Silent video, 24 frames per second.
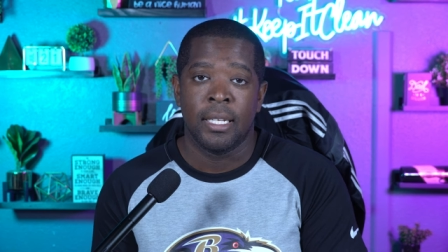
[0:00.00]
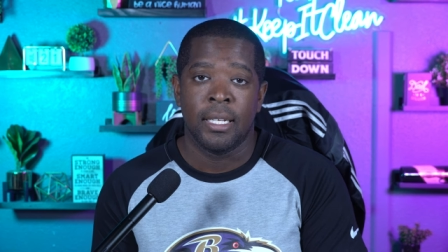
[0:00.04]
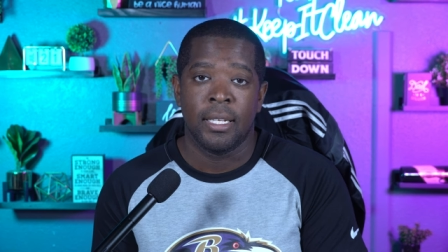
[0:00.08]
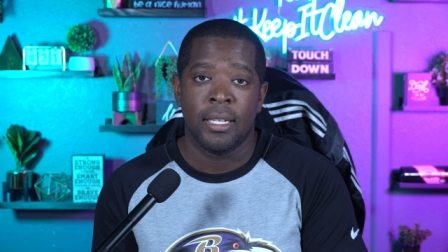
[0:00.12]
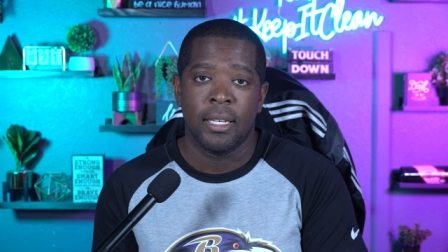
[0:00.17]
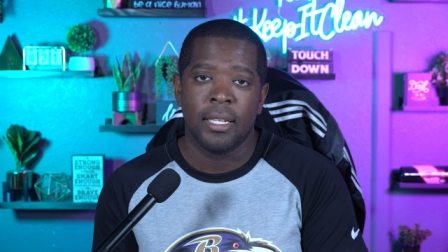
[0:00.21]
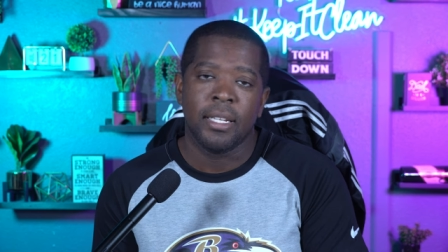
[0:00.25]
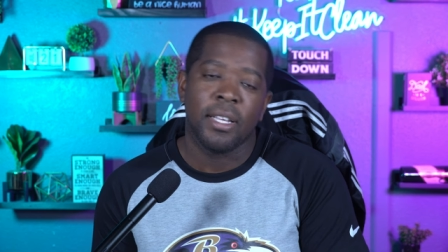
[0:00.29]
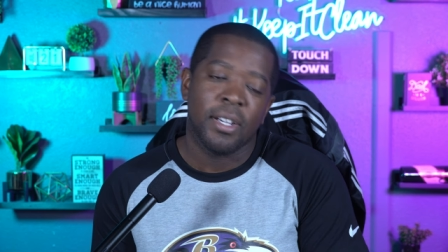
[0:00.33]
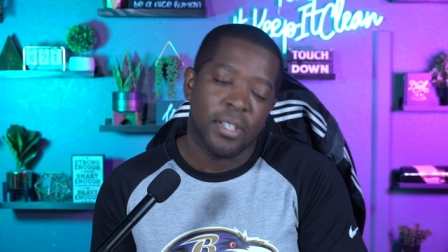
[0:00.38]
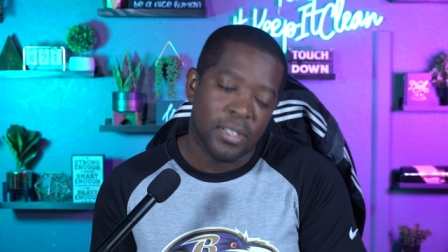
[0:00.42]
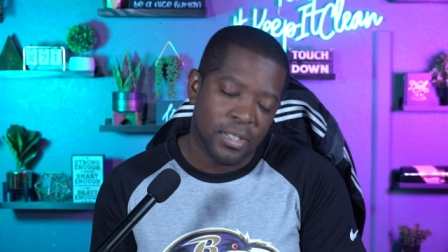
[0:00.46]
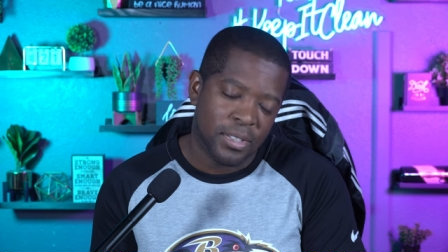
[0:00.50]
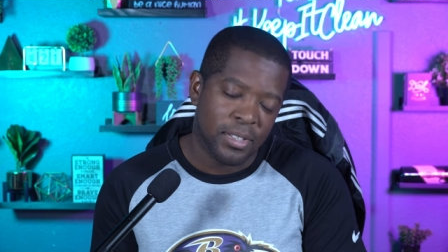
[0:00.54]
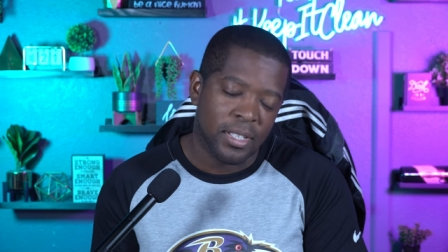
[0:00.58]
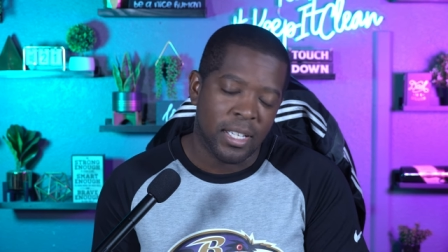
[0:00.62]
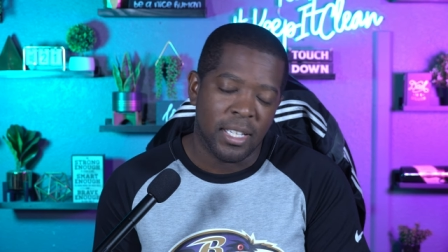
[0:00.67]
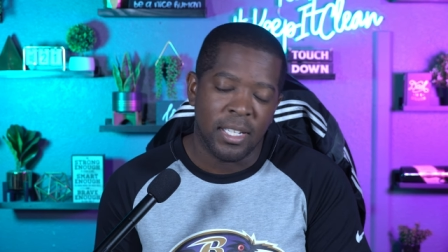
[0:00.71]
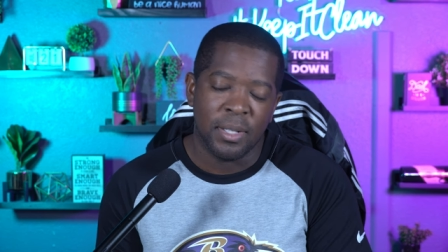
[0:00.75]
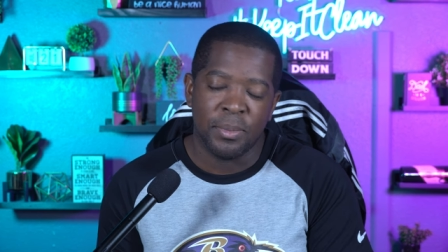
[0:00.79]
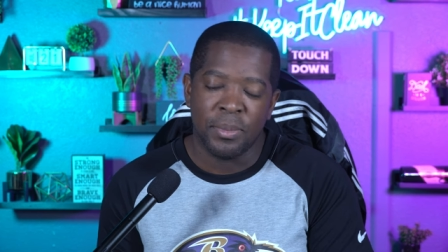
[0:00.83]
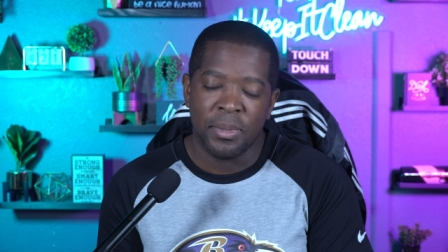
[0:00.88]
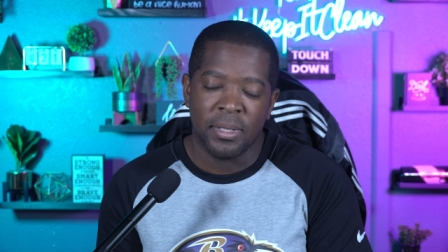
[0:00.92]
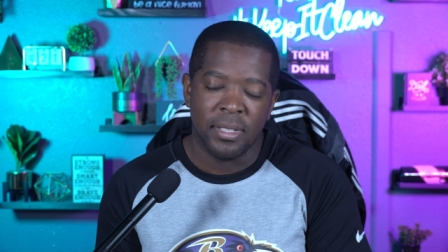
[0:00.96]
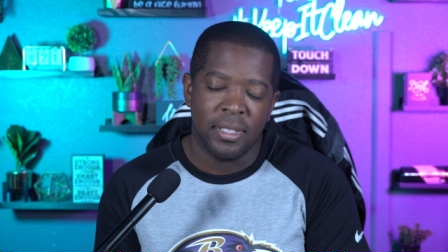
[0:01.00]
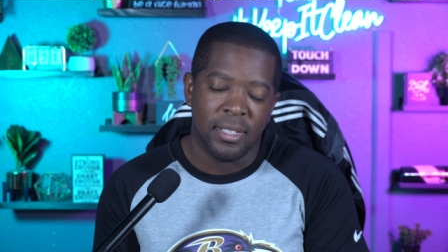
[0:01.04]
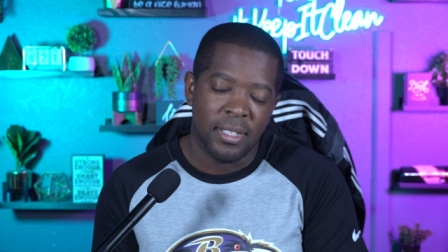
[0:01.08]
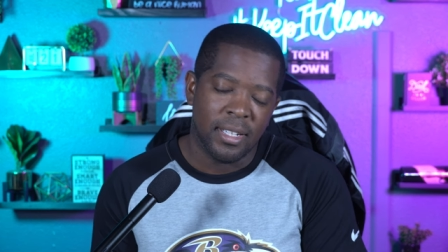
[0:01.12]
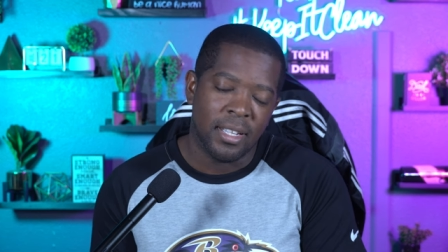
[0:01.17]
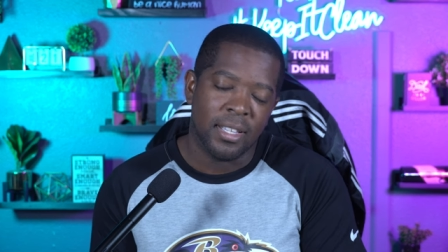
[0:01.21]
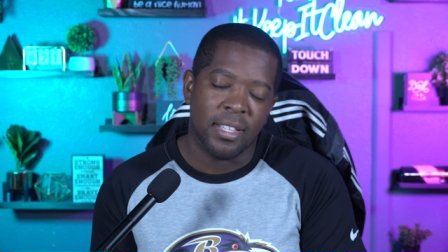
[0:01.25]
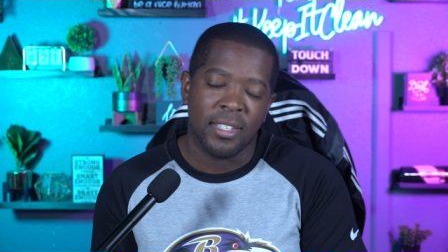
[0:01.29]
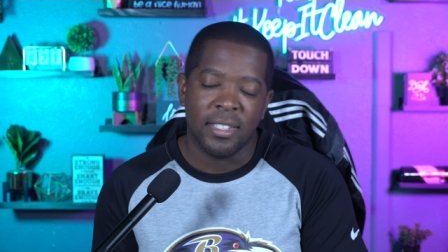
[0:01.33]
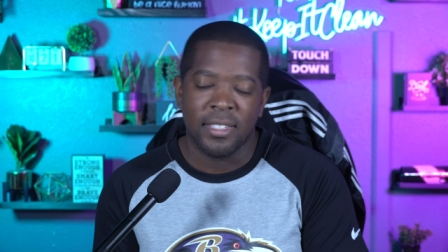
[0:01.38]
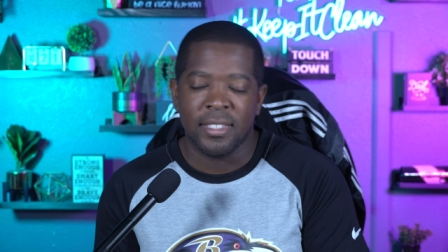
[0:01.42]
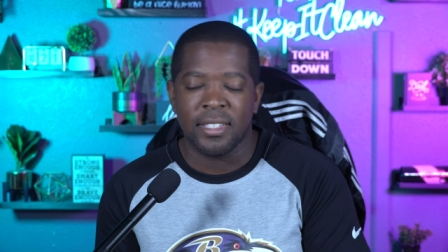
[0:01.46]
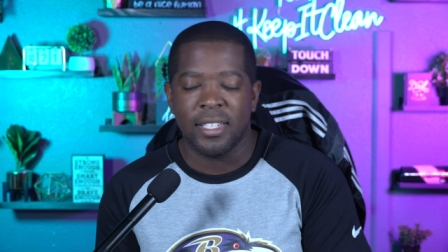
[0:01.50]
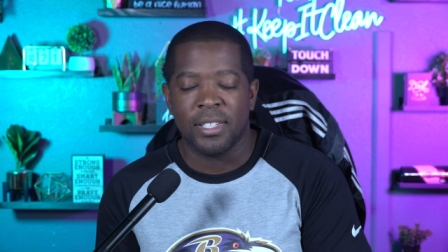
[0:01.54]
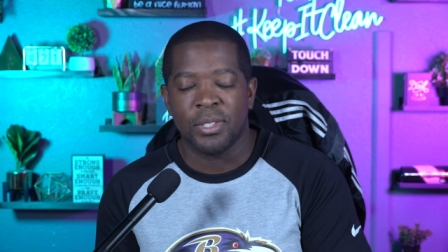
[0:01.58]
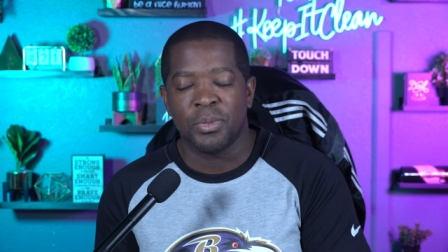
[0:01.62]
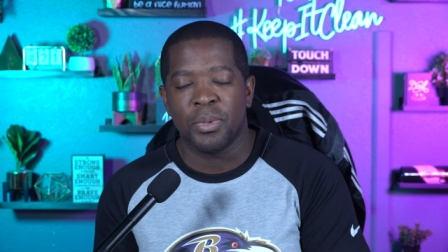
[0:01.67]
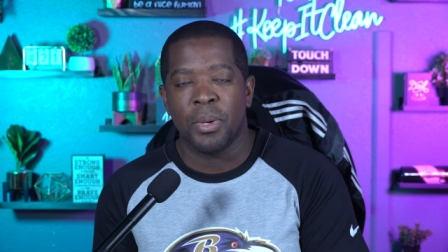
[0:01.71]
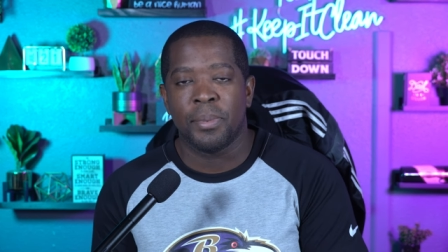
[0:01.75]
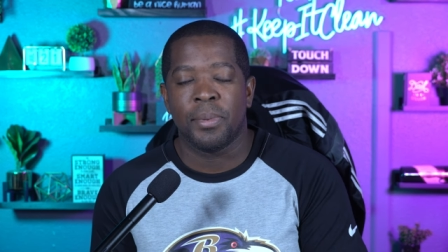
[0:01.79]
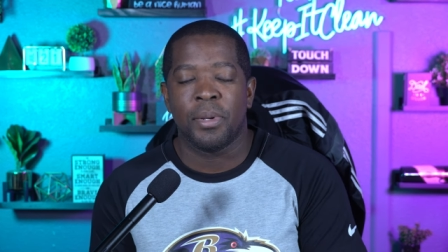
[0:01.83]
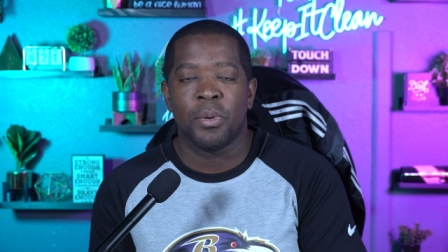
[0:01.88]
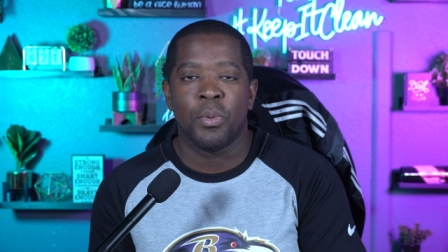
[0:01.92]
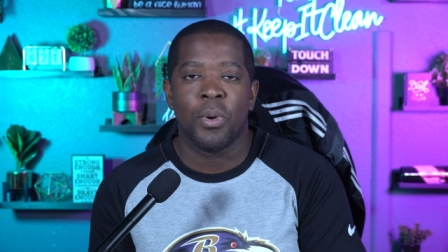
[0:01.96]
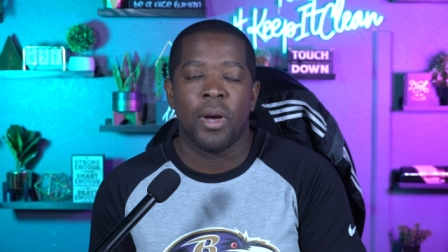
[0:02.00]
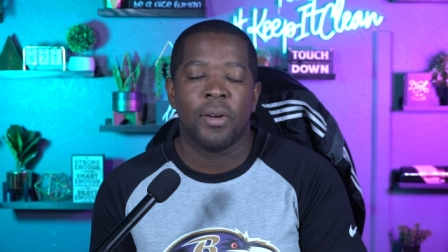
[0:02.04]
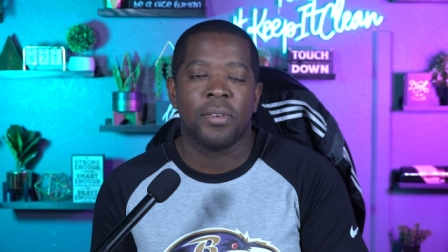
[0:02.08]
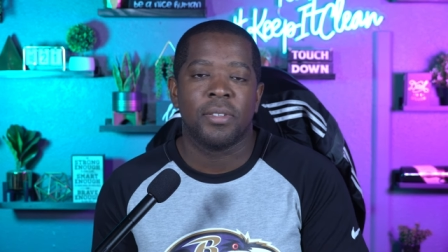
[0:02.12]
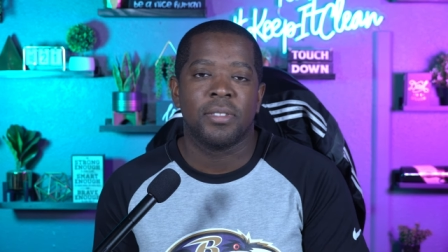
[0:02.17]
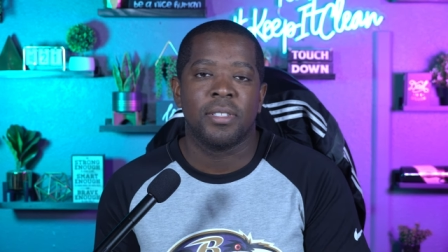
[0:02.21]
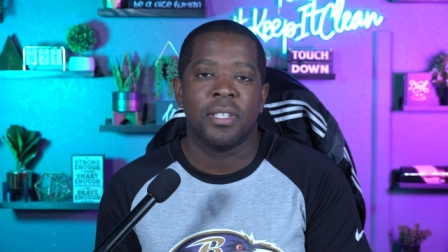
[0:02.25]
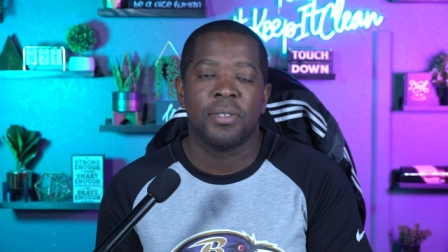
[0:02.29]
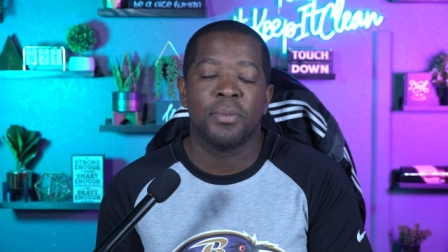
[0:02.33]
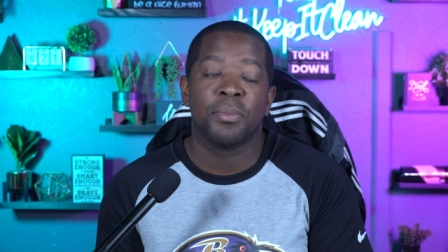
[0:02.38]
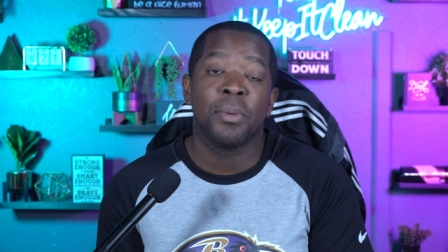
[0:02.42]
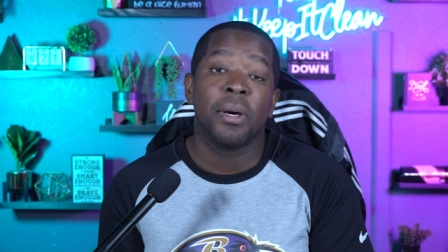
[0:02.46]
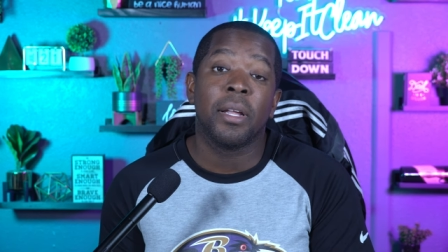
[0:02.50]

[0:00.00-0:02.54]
And they also get him another nice weapon and wide receiver.